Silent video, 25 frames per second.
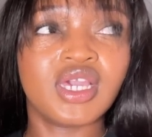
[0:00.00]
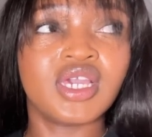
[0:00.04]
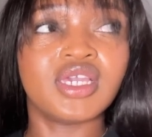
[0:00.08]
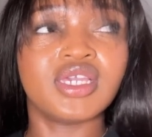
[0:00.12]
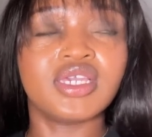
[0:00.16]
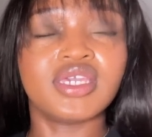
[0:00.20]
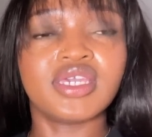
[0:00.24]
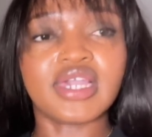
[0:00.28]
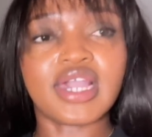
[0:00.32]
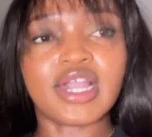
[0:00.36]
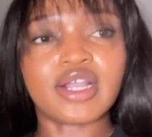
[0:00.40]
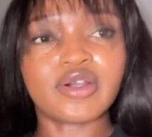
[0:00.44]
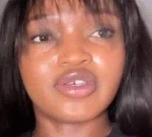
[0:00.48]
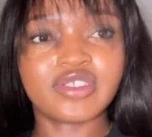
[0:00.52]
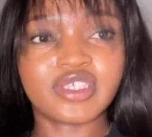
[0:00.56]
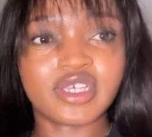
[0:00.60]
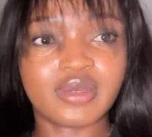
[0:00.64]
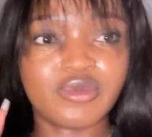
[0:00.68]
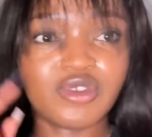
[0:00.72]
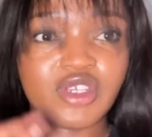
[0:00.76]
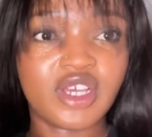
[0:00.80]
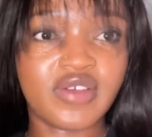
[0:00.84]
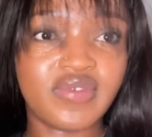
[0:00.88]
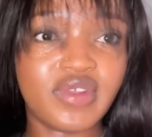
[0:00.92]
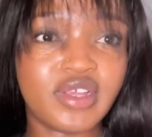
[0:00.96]
yeah, because I'm
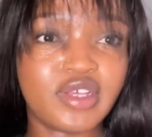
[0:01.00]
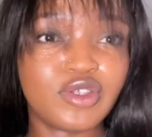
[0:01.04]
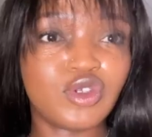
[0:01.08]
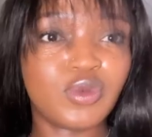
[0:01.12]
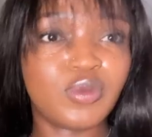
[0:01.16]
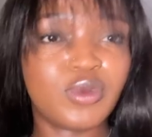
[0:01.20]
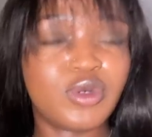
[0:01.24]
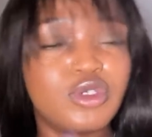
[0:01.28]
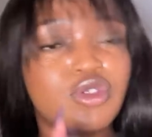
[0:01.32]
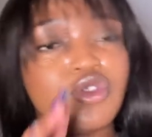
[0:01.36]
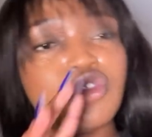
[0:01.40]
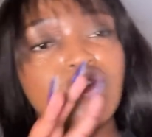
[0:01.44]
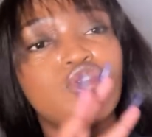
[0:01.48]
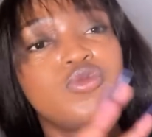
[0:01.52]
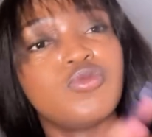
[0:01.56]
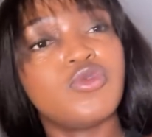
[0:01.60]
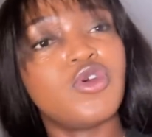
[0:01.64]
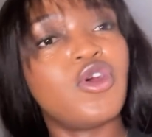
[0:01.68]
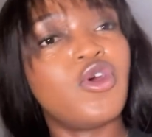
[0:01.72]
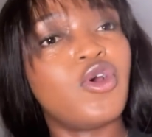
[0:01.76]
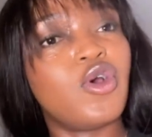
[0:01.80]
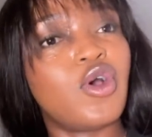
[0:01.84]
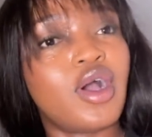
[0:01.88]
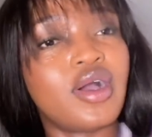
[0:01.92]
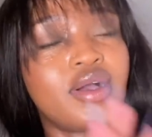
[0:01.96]
traveling tomorrow, so
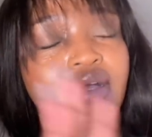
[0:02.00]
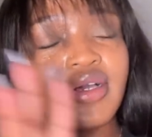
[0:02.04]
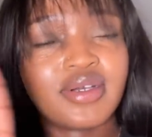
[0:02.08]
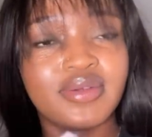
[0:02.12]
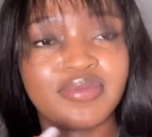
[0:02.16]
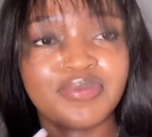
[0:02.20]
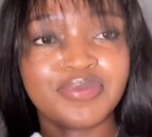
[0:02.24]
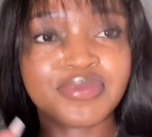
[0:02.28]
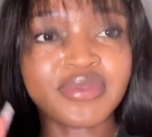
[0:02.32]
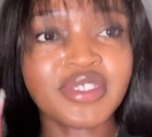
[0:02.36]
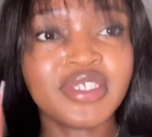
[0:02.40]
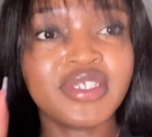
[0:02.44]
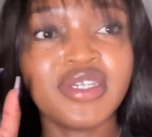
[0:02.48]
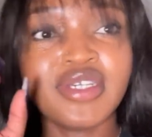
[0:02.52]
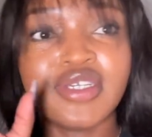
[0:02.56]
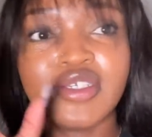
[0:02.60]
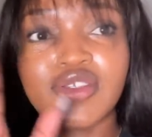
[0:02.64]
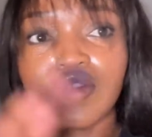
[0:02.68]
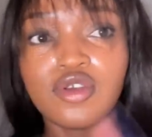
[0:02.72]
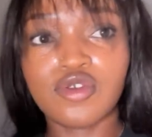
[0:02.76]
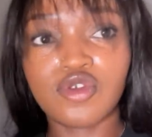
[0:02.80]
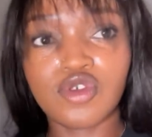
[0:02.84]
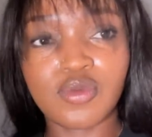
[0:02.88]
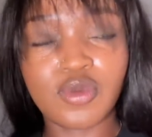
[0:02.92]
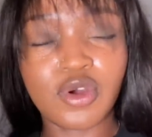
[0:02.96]
tomorrow.
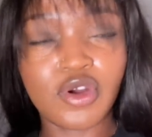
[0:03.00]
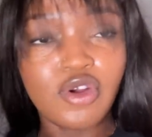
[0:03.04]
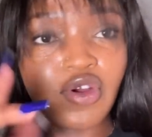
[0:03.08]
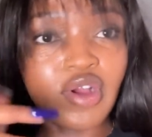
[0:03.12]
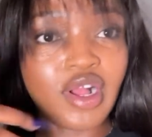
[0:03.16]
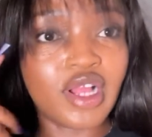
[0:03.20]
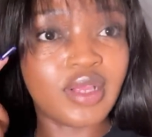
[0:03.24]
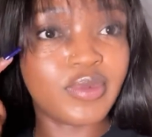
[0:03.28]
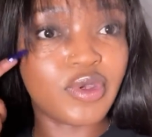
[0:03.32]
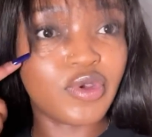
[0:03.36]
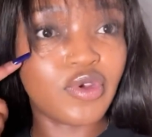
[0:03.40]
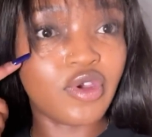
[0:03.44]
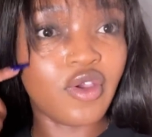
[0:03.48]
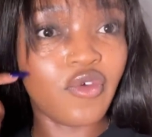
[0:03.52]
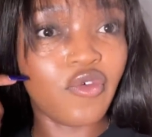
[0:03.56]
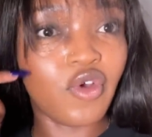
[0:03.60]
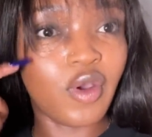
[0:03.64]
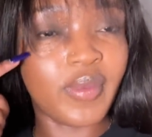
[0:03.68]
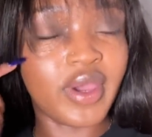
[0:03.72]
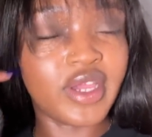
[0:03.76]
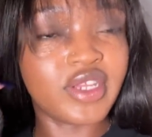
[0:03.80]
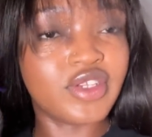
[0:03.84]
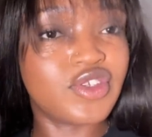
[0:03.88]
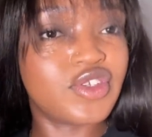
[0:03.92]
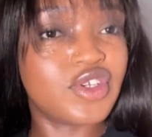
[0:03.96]
So tomorrow I'll be going for
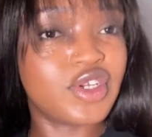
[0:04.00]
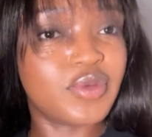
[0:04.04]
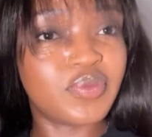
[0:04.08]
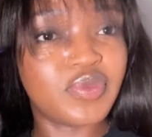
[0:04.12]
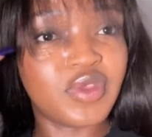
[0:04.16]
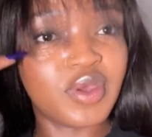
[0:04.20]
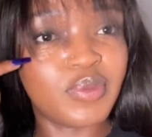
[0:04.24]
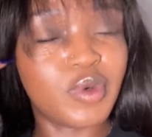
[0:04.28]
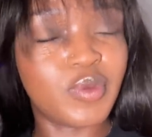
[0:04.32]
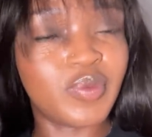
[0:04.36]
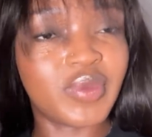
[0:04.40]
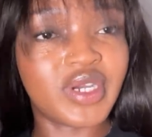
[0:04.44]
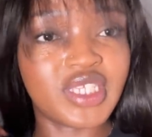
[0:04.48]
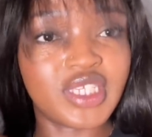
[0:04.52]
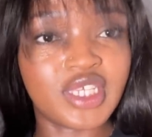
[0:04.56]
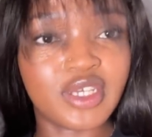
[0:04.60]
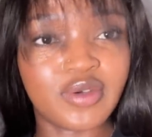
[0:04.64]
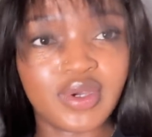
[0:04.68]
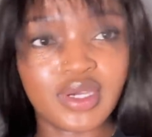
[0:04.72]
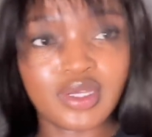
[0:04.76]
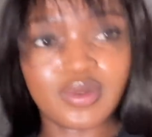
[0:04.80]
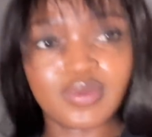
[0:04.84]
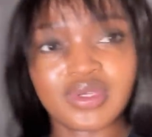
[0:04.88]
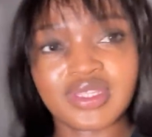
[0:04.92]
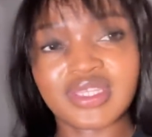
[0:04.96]
my trip, the Mombasa
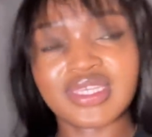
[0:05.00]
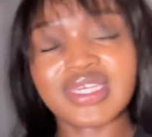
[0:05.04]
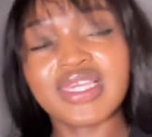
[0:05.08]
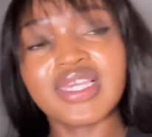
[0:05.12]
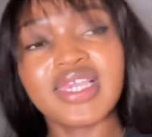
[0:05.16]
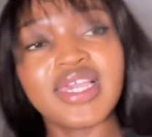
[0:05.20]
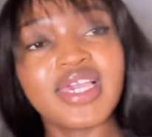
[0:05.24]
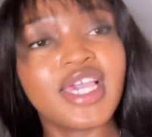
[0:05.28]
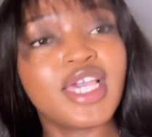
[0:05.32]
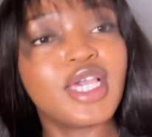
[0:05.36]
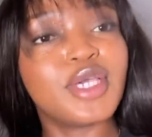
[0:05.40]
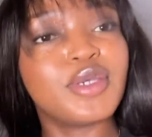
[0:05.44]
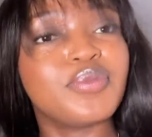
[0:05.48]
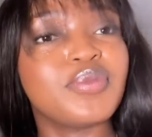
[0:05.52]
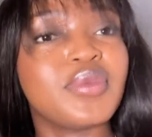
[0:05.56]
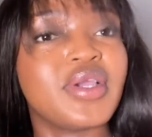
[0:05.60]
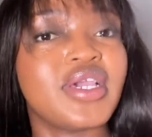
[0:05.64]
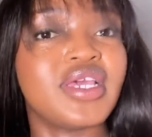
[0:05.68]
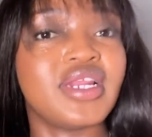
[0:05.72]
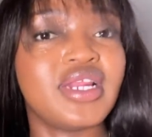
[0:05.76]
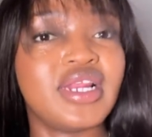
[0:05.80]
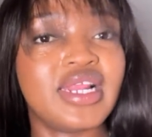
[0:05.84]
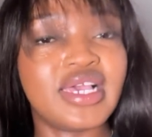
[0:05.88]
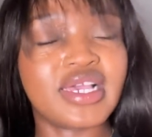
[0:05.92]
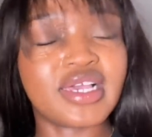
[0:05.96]
one, with Kim
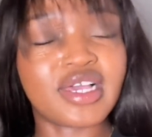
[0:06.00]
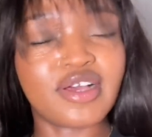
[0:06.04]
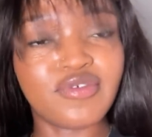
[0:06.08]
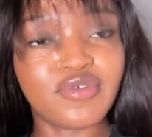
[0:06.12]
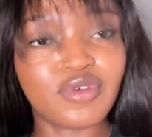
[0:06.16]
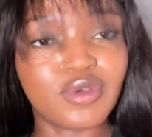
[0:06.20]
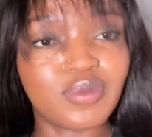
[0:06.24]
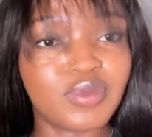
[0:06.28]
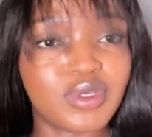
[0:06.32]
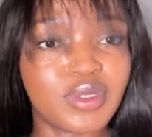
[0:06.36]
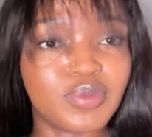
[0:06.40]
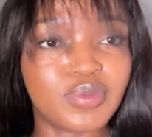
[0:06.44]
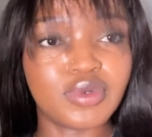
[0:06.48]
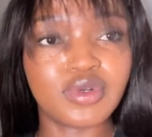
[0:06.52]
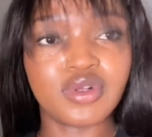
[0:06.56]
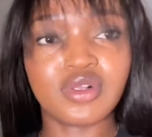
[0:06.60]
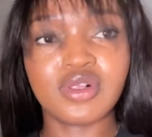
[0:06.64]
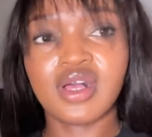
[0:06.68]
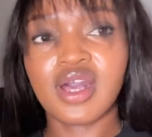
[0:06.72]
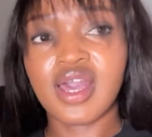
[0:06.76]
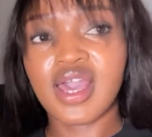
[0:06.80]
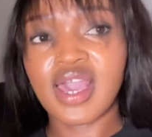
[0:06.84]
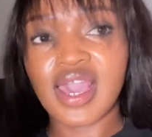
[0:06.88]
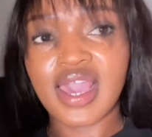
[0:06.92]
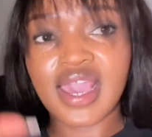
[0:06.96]
and like a few people,
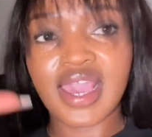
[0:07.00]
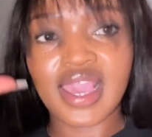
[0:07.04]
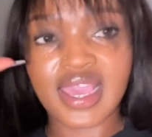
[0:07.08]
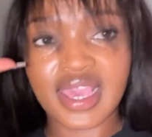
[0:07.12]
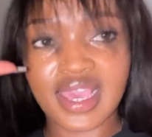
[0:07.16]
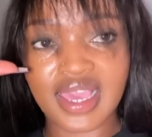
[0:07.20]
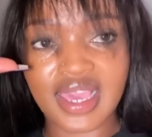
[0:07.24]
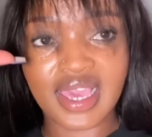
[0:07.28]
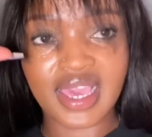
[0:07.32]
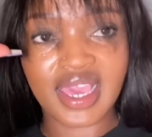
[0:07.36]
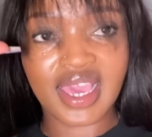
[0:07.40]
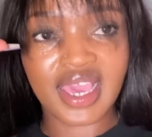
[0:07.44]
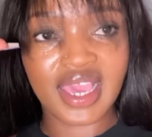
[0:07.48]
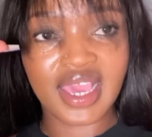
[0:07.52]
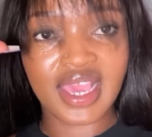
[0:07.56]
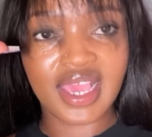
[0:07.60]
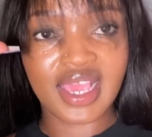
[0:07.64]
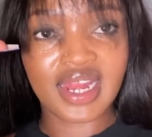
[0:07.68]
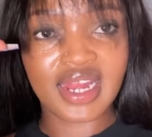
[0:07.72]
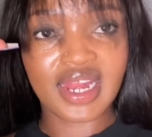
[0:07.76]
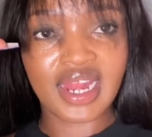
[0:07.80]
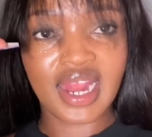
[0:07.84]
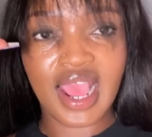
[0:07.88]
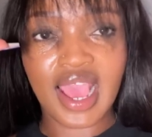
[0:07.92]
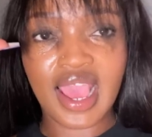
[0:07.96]

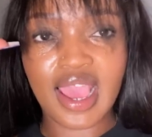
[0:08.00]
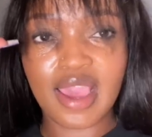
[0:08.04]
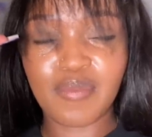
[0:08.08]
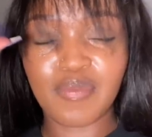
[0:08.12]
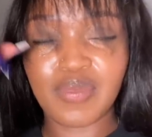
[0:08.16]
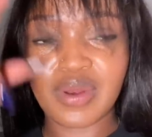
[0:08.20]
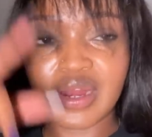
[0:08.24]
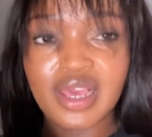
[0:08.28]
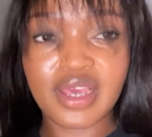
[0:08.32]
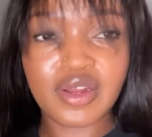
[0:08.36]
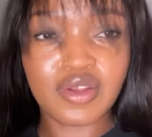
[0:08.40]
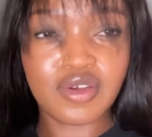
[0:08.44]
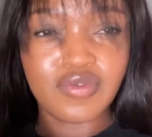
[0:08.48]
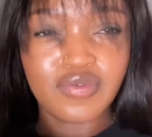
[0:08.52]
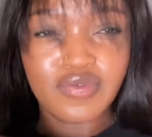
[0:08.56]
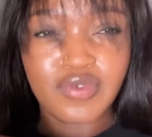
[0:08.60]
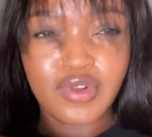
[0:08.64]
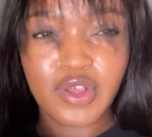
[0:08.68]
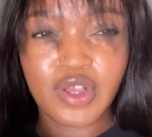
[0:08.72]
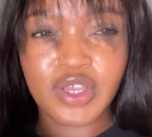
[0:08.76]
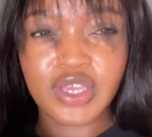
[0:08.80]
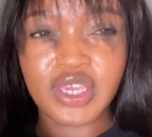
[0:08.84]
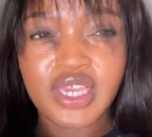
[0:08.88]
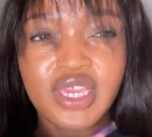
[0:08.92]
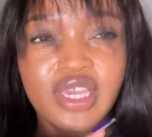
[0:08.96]
and I plan on
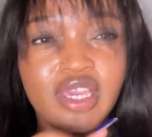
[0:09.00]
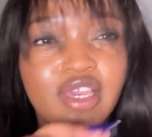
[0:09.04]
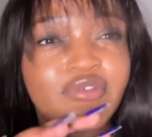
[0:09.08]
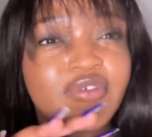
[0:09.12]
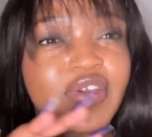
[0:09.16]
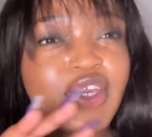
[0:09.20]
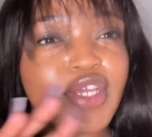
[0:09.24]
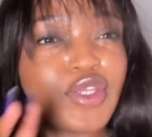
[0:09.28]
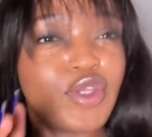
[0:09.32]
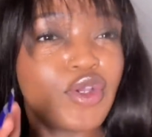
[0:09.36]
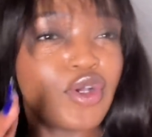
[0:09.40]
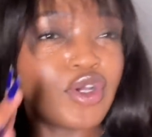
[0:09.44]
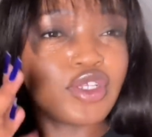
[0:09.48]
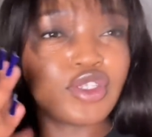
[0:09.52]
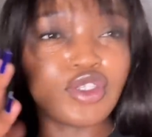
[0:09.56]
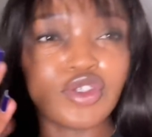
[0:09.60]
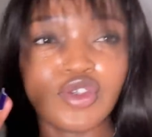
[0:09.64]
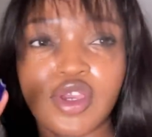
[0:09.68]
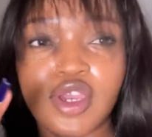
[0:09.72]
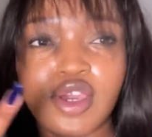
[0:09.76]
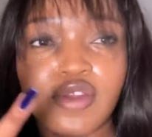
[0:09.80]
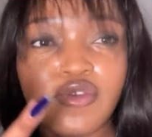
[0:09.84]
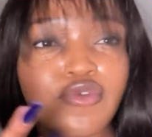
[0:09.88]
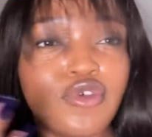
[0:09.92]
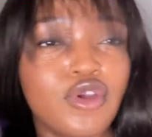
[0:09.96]
vlogging. If I don't, you
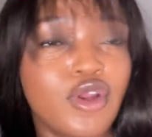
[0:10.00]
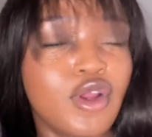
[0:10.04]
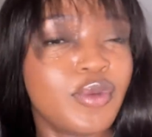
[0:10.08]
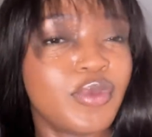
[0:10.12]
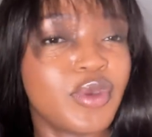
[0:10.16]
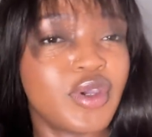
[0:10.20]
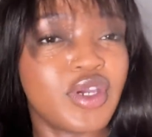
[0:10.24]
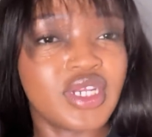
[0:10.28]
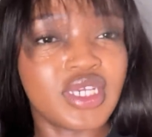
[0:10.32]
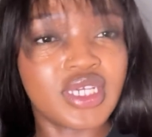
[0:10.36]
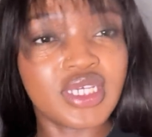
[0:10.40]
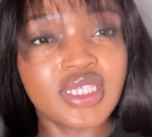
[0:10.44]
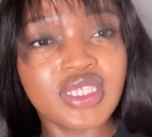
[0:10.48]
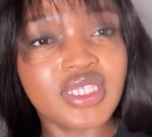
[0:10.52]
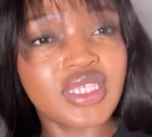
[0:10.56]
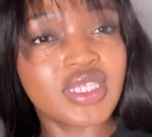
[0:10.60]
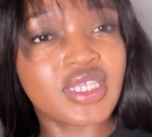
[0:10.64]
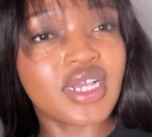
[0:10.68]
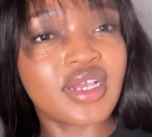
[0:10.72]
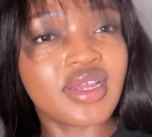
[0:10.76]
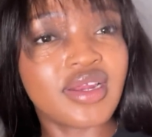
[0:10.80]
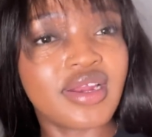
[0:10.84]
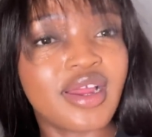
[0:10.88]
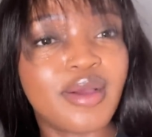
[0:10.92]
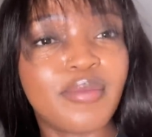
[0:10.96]
can follow me on
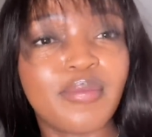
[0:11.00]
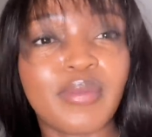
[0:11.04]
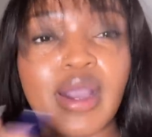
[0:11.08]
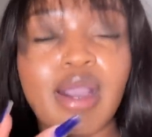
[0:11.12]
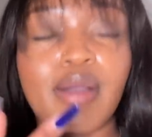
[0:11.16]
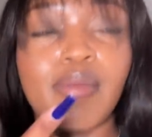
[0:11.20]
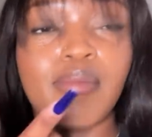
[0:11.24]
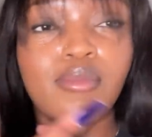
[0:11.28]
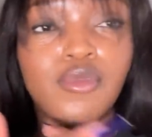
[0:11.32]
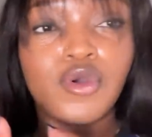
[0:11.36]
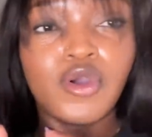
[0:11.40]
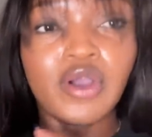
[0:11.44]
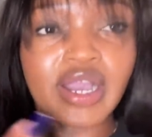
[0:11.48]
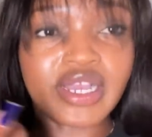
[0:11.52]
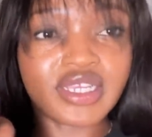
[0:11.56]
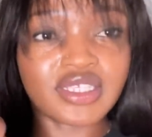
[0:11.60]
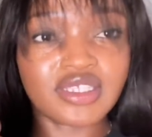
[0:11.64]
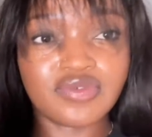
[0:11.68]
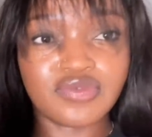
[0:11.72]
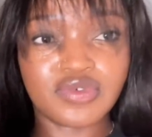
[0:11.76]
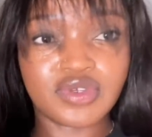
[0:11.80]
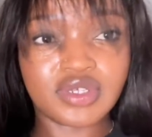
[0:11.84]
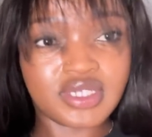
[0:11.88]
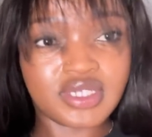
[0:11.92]
Instagram. I'm more active on